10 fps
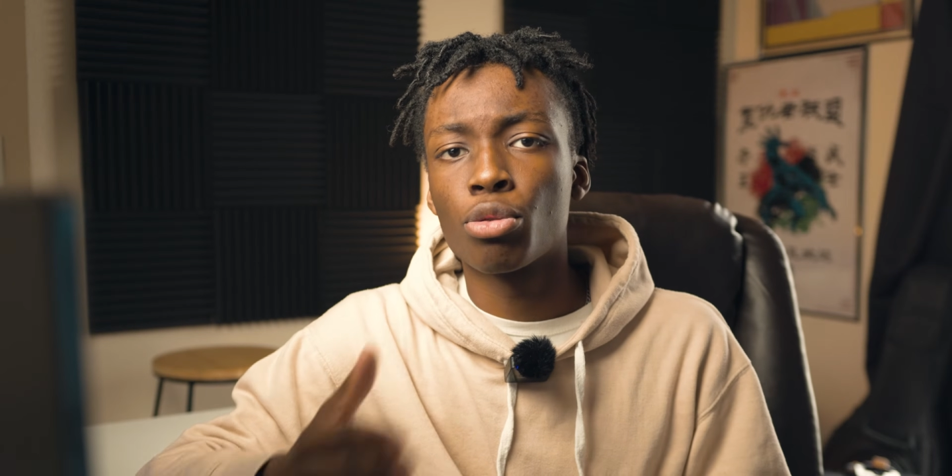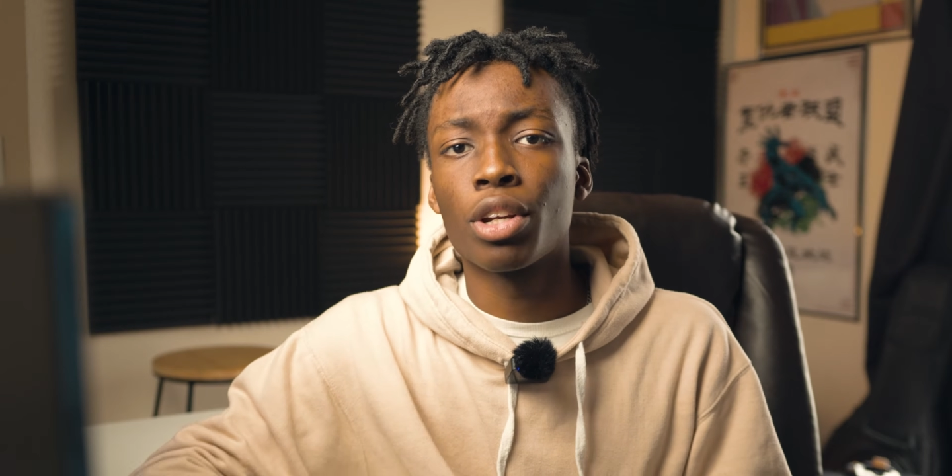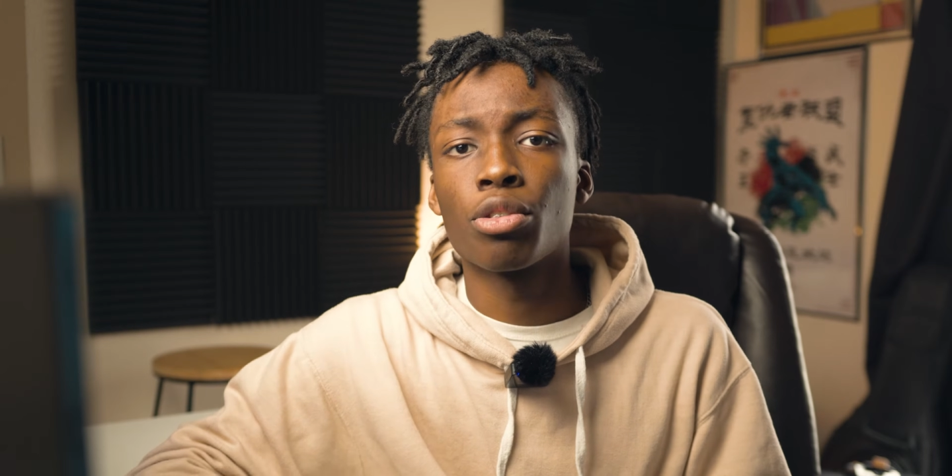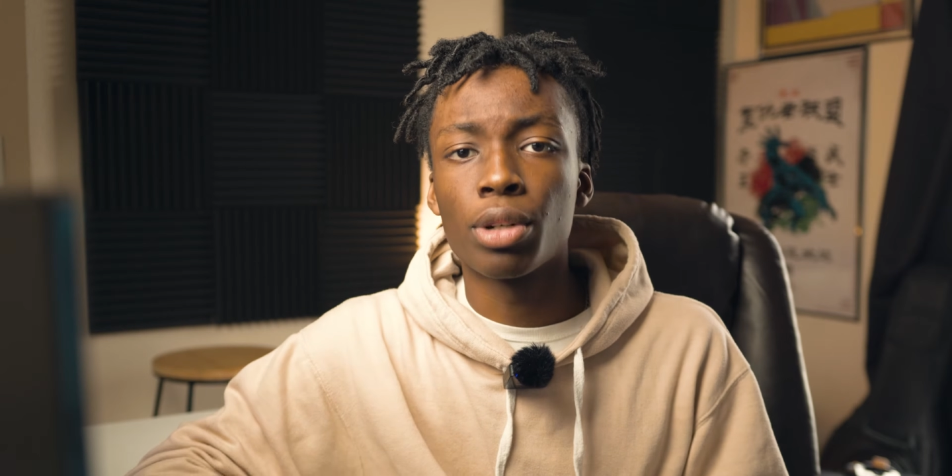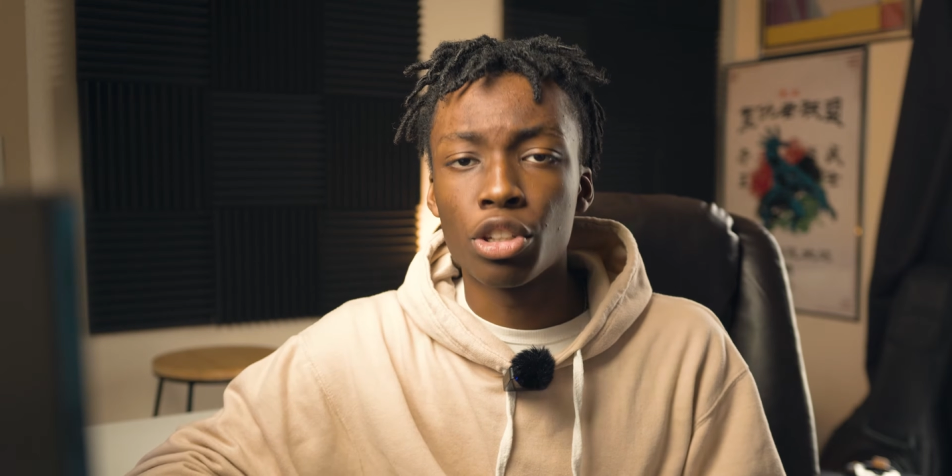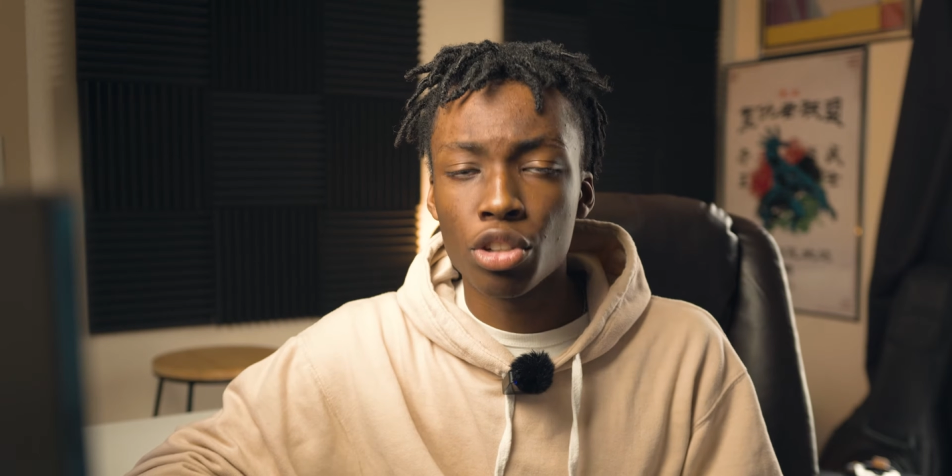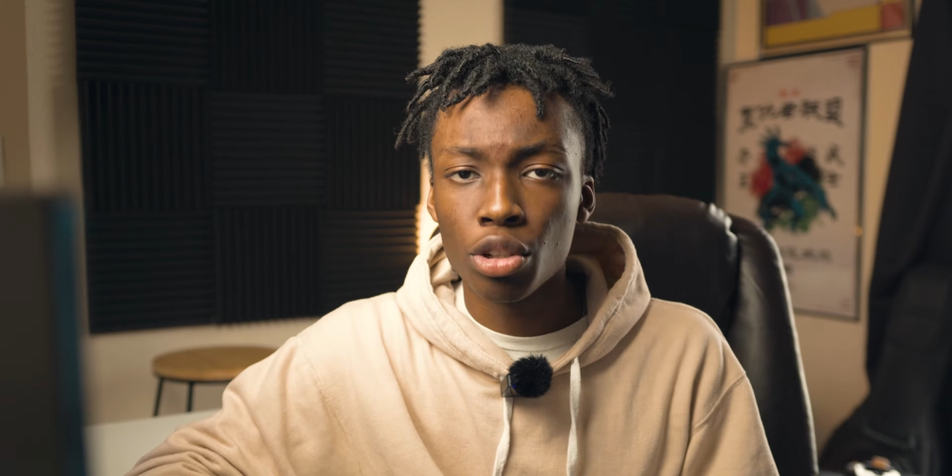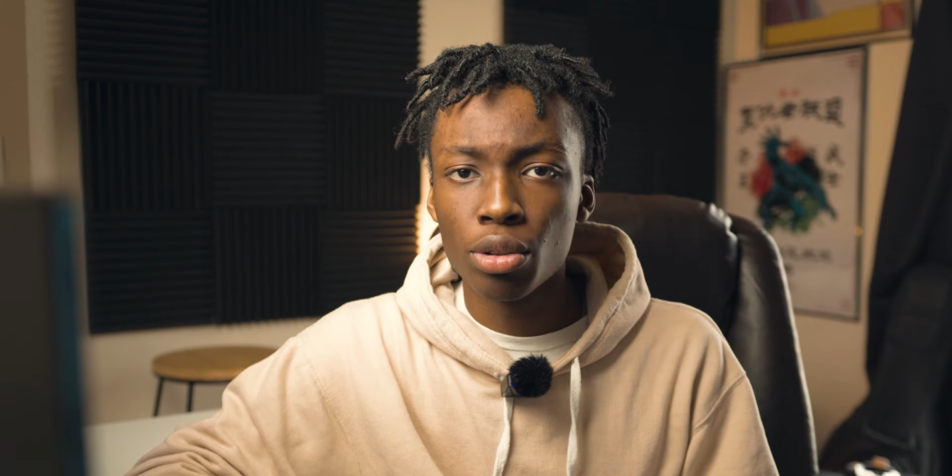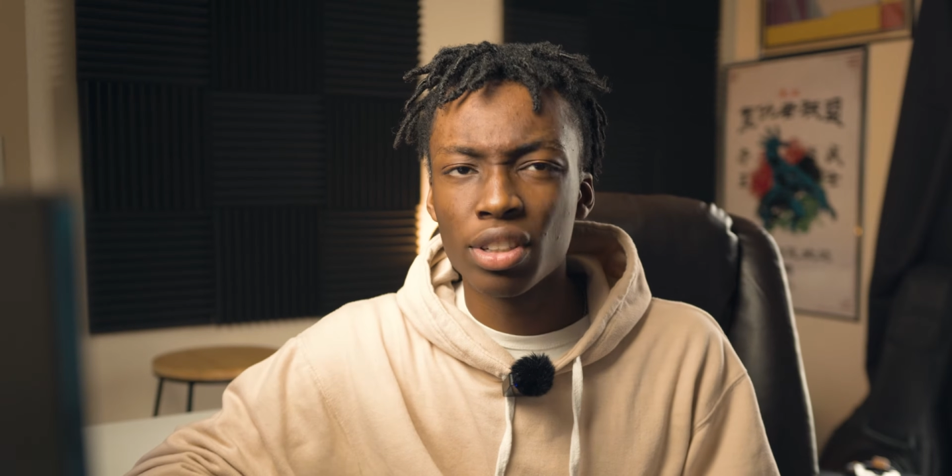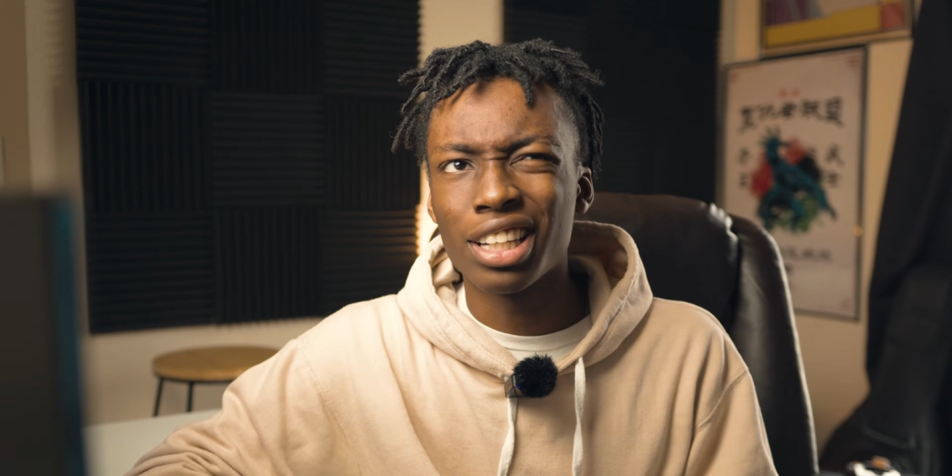
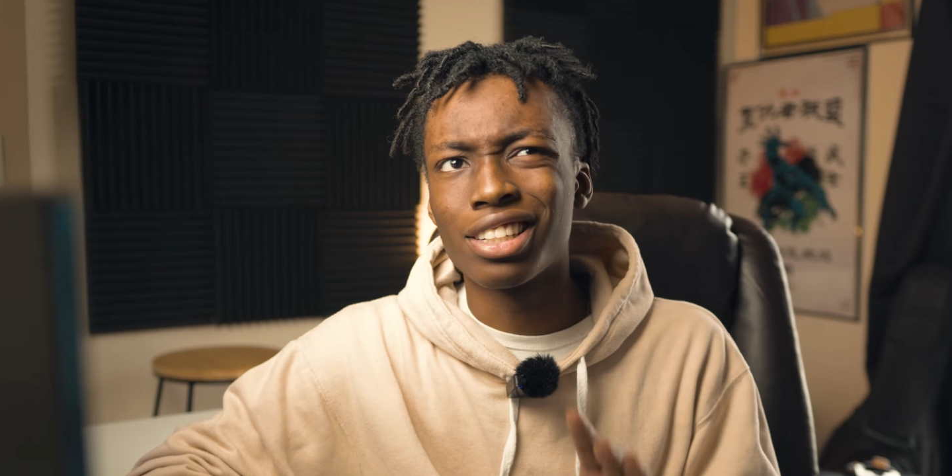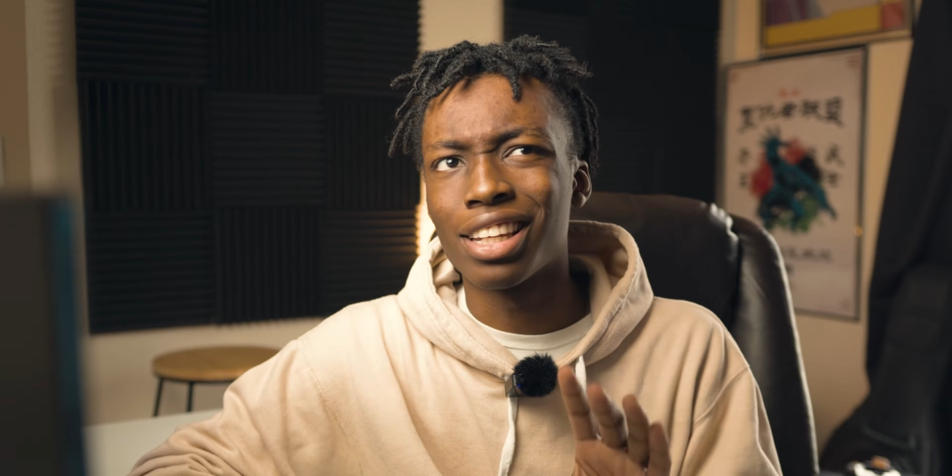2022 in